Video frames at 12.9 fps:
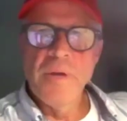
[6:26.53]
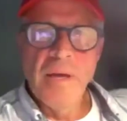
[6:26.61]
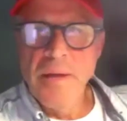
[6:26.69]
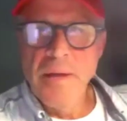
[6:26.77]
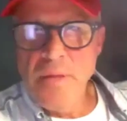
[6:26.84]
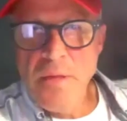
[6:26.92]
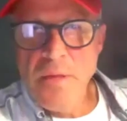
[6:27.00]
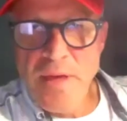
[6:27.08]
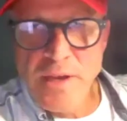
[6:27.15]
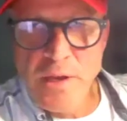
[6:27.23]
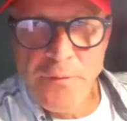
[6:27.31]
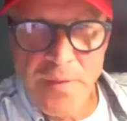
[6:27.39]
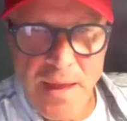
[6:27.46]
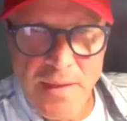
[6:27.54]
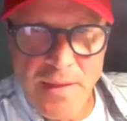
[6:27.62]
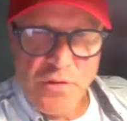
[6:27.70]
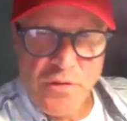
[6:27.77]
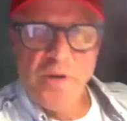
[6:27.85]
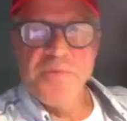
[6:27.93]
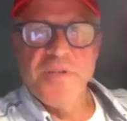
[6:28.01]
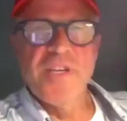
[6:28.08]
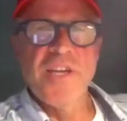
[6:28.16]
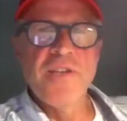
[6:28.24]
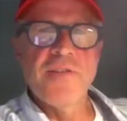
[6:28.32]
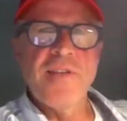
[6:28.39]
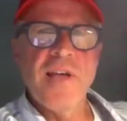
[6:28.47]
Thank you for that description.
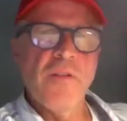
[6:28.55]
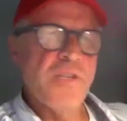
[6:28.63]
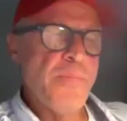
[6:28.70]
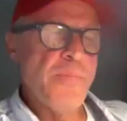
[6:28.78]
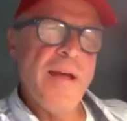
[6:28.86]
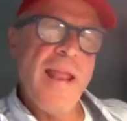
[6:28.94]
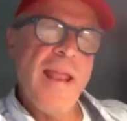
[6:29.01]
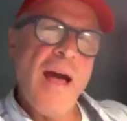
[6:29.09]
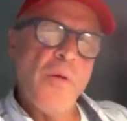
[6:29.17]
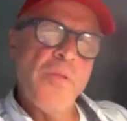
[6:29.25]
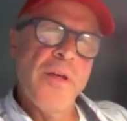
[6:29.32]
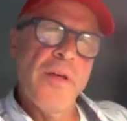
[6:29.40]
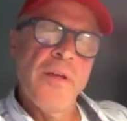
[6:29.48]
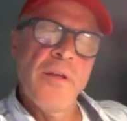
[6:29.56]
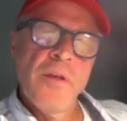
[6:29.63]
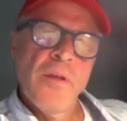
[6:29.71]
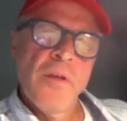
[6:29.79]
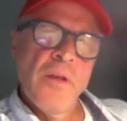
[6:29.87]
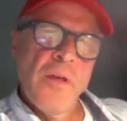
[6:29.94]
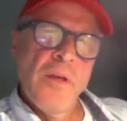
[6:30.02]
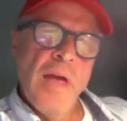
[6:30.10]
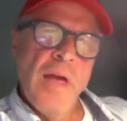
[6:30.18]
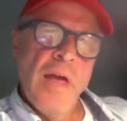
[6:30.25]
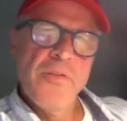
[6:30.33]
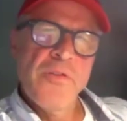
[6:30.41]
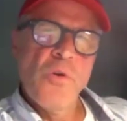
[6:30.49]
Can you tell us about how
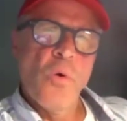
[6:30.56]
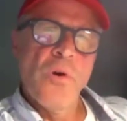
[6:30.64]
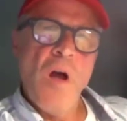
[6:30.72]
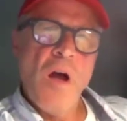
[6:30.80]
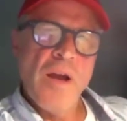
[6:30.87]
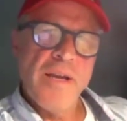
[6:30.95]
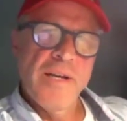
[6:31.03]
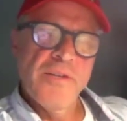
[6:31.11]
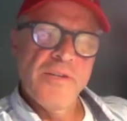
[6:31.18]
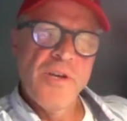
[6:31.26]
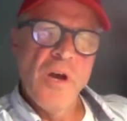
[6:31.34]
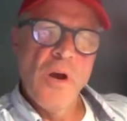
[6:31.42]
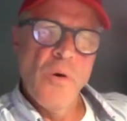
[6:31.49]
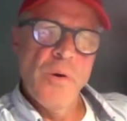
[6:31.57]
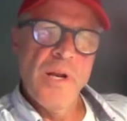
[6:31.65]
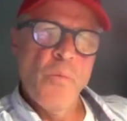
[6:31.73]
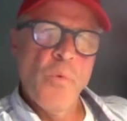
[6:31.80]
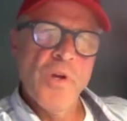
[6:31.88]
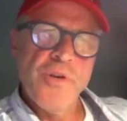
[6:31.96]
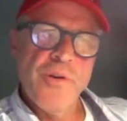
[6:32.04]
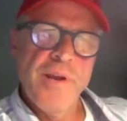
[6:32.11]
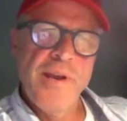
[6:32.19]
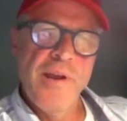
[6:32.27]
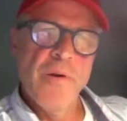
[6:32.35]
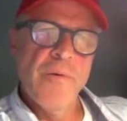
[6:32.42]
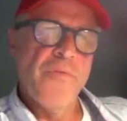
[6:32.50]
the door knocking is going and what you're
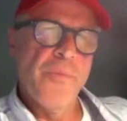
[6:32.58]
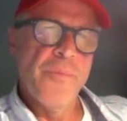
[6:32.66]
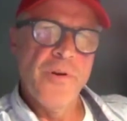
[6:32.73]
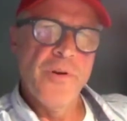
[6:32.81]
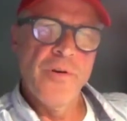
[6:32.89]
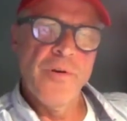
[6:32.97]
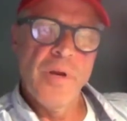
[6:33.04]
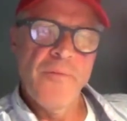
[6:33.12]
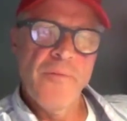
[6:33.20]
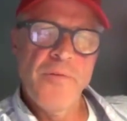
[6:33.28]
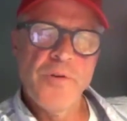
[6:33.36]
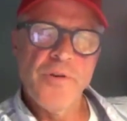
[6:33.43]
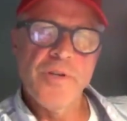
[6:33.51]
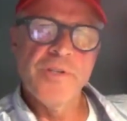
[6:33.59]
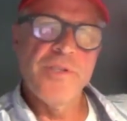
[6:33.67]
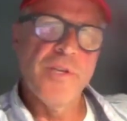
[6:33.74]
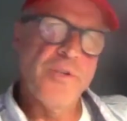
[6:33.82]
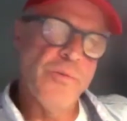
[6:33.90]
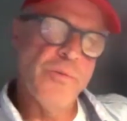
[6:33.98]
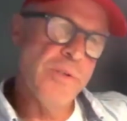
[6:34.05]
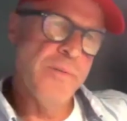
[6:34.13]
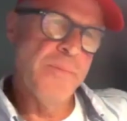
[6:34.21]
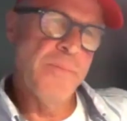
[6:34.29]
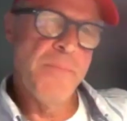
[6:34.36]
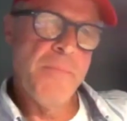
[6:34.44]
hearing from your future constituents?